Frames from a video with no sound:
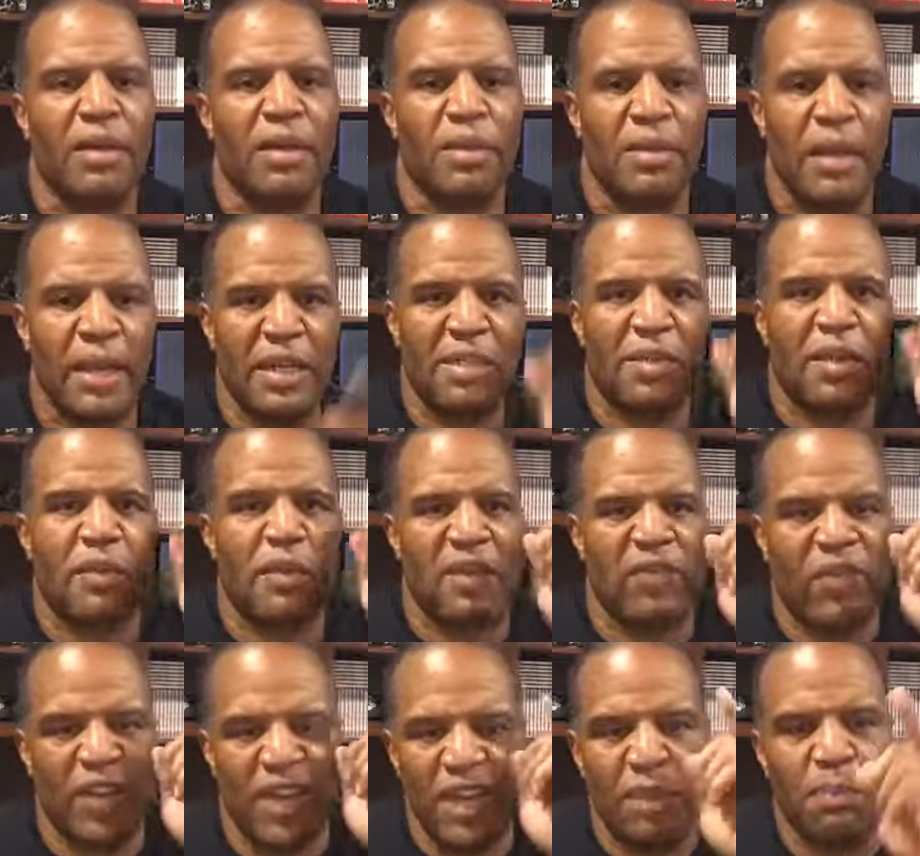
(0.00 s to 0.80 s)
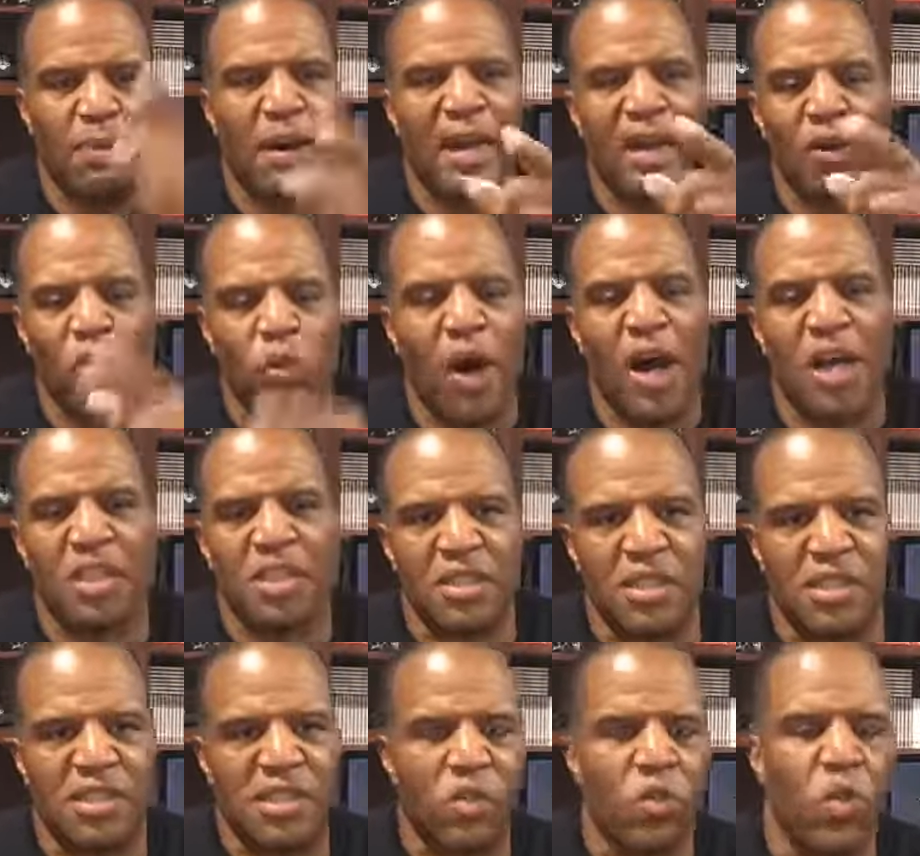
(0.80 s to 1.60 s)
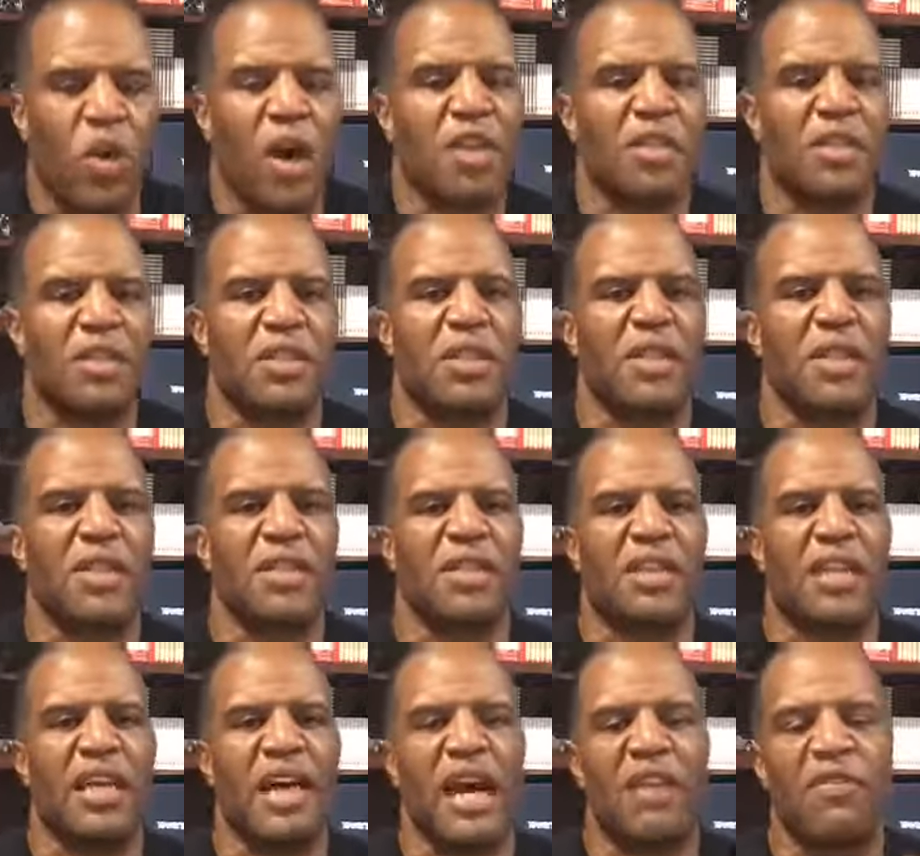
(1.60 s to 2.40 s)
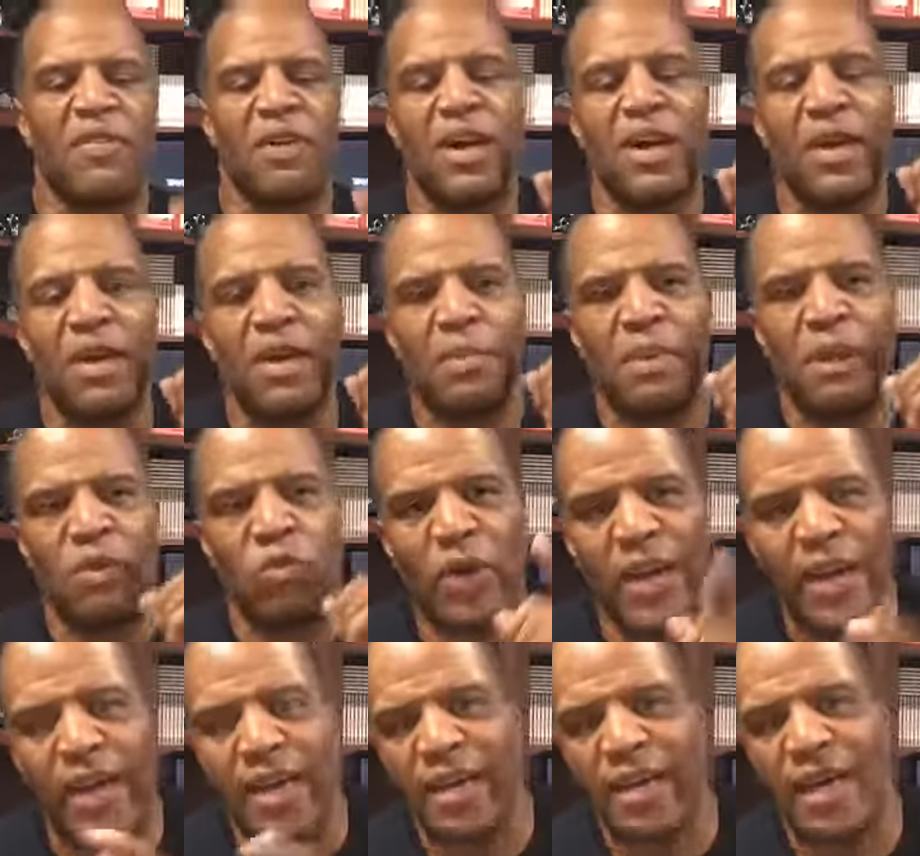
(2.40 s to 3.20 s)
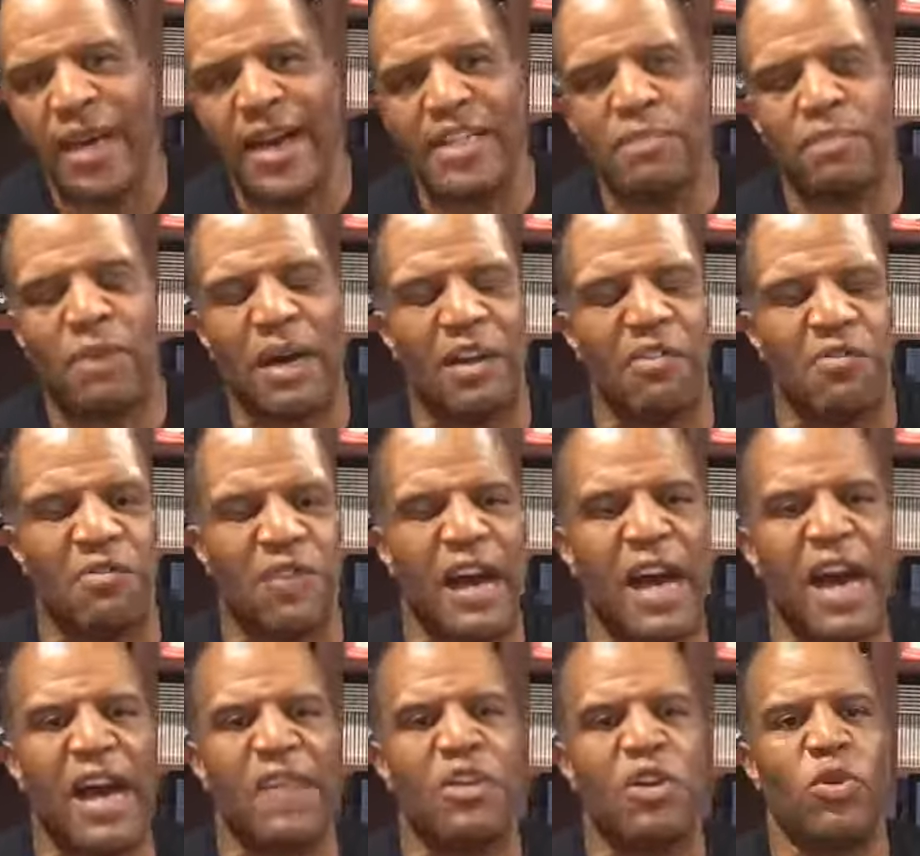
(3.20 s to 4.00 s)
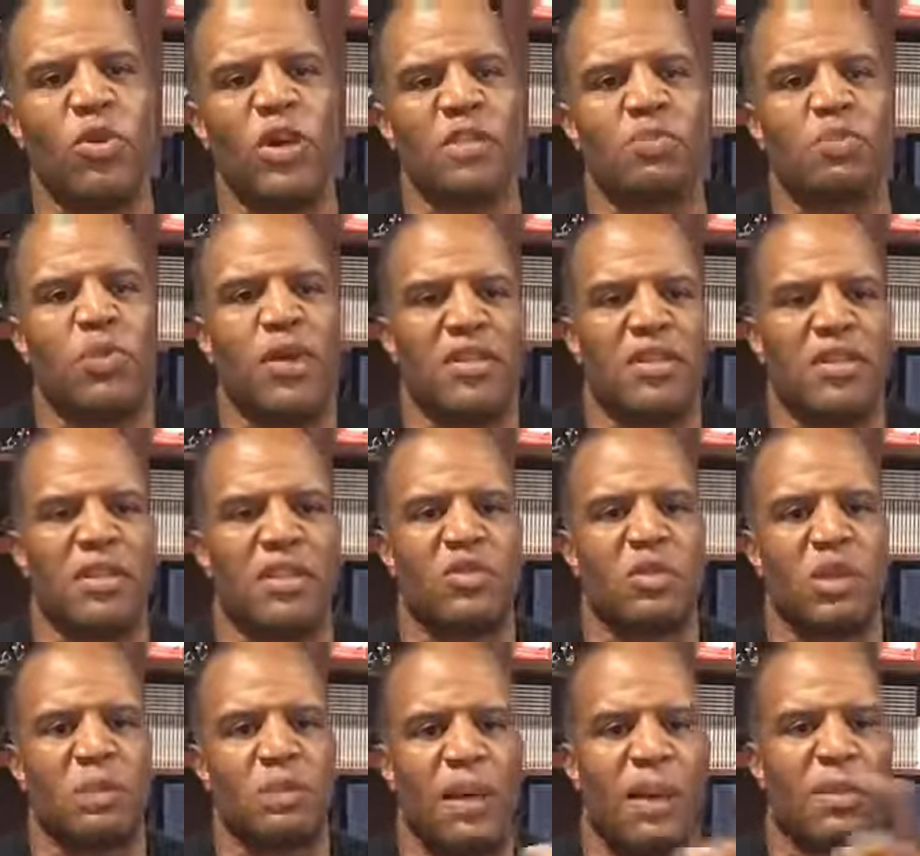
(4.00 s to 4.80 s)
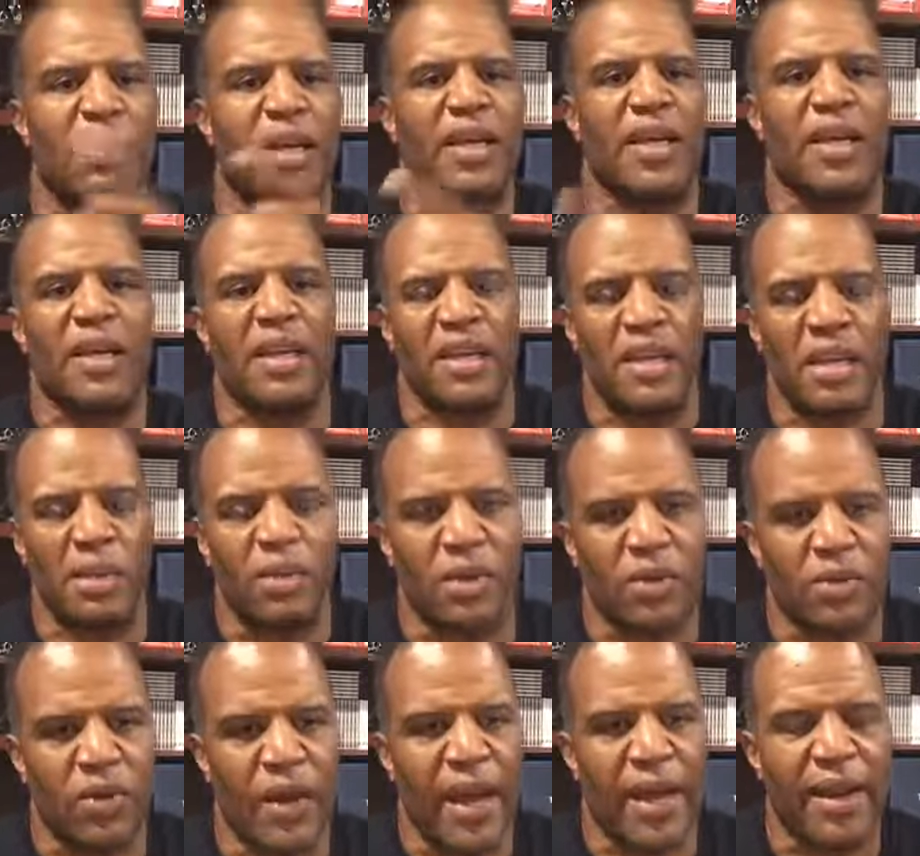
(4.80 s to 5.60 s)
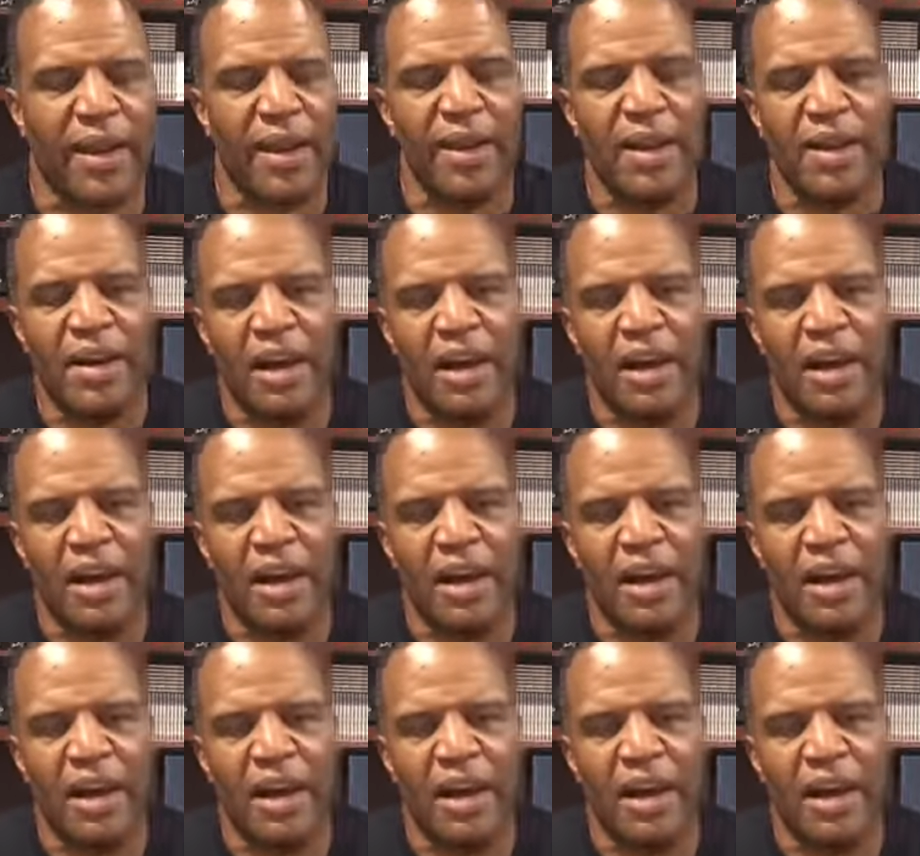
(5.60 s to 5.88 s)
If anybody watching this in Washington, D.C., I've been recognized by 5 U.S. presidents, Republican and Democrat.